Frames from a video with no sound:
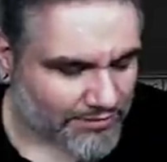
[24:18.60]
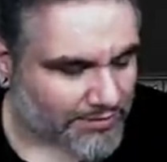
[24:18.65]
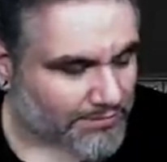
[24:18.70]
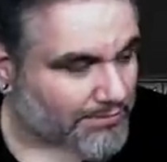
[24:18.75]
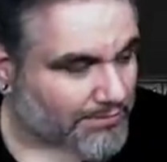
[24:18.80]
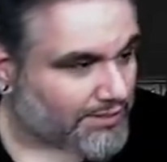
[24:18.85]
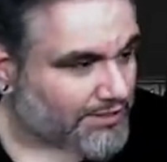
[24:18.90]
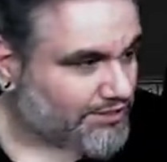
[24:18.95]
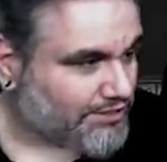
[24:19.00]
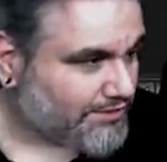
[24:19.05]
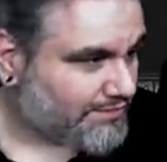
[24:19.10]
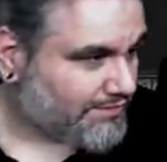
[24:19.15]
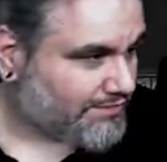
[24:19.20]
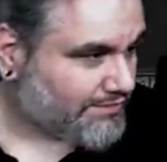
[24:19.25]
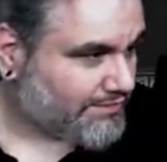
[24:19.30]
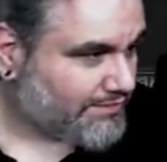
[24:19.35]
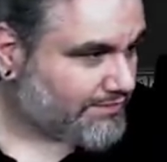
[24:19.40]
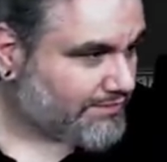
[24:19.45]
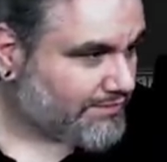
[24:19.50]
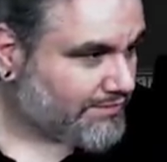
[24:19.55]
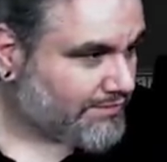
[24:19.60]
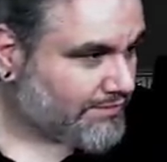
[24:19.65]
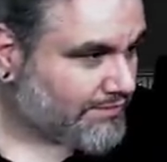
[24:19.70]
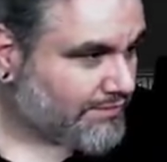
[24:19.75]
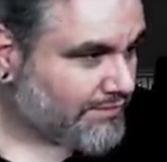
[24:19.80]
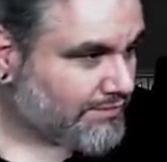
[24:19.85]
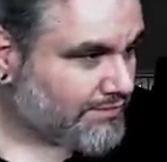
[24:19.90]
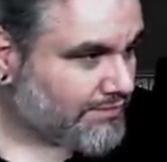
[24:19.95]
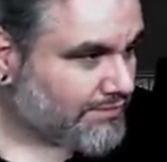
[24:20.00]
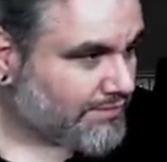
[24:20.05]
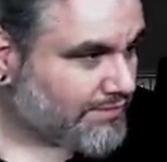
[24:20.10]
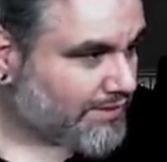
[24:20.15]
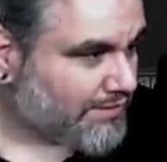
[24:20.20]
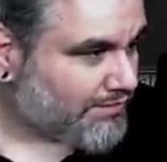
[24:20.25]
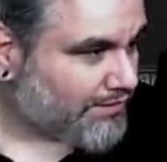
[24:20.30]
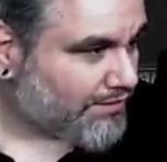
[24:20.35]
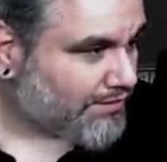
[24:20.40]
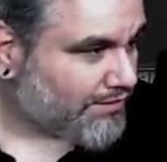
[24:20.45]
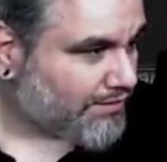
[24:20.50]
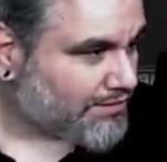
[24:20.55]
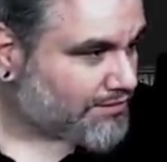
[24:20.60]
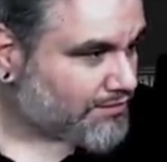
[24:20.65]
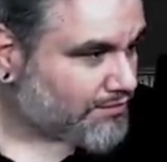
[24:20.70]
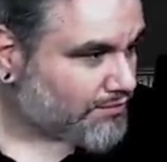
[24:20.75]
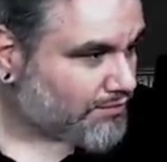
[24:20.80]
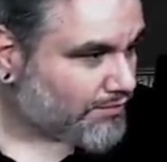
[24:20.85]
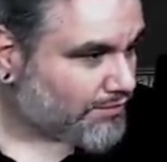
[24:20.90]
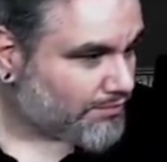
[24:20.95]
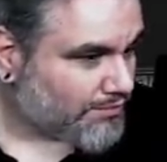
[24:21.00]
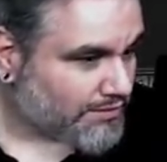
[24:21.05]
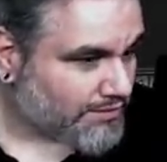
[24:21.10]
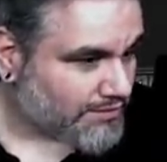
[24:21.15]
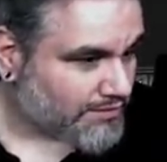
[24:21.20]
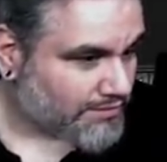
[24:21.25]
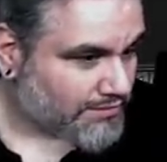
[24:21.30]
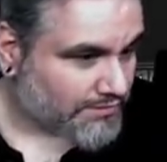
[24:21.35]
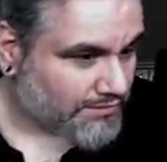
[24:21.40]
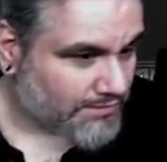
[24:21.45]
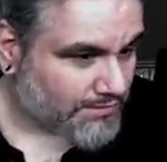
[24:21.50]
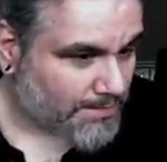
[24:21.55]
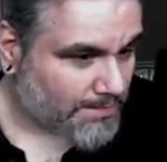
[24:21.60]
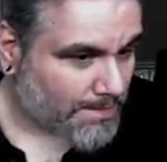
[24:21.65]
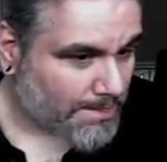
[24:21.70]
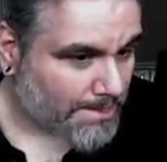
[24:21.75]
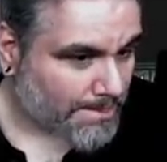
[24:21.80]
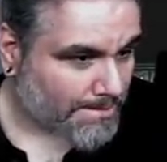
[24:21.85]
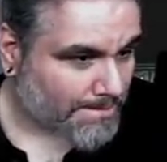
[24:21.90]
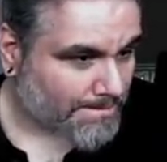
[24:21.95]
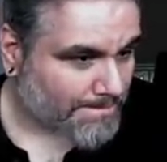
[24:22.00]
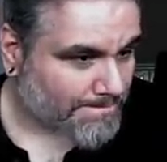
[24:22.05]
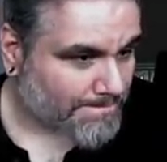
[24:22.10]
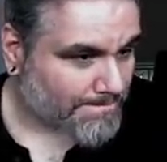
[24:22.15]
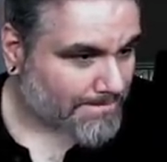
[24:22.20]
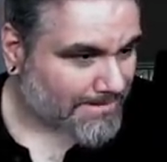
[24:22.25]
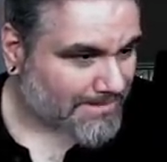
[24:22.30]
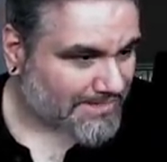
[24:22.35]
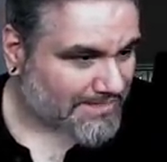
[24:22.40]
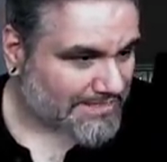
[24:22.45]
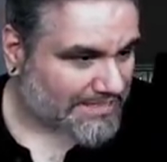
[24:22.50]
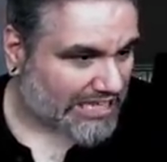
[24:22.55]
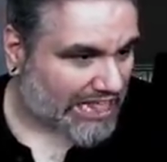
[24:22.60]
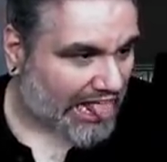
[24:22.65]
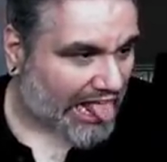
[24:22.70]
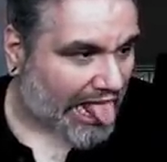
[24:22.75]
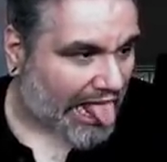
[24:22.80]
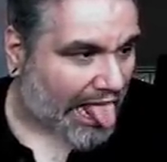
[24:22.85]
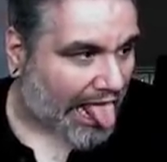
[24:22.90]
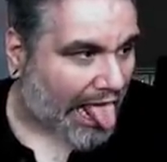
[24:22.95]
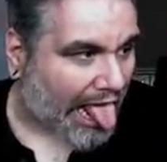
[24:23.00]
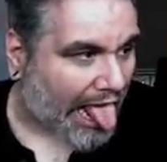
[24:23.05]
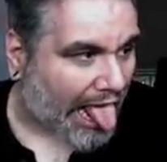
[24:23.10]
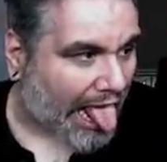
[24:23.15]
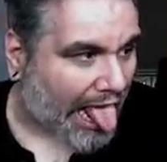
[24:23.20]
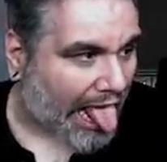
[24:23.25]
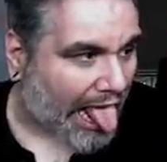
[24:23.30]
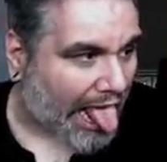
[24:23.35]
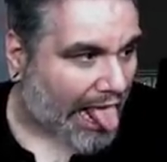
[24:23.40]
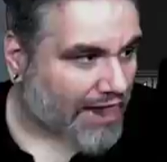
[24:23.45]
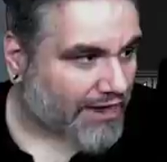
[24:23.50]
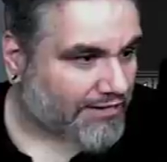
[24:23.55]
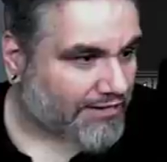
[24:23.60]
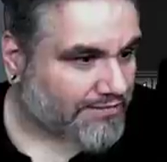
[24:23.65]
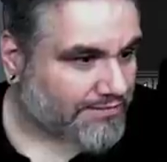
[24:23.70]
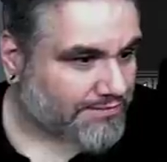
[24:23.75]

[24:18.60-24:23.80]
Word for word: doing much. Yeah. If all their guys are one ones. Uh,